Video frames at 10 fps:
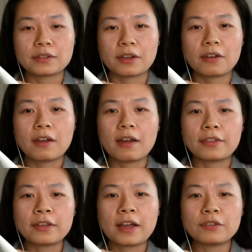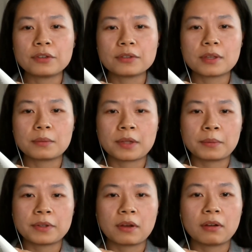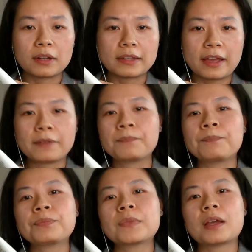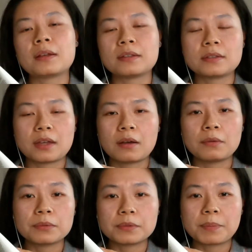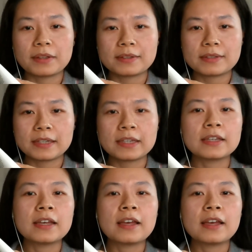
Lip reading: So I think I've used it when I went on holiday and was by the sea,